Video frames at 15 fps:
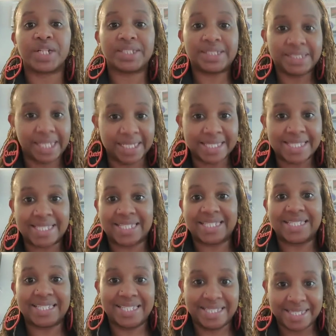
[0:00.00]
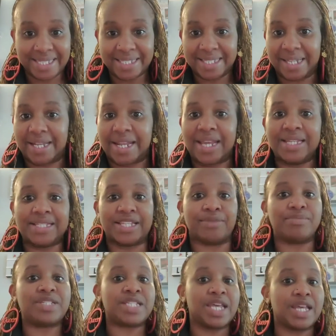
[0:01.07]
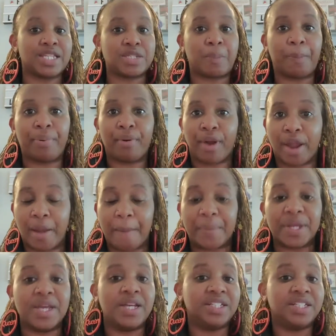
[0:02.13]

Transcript: test season and some test prep.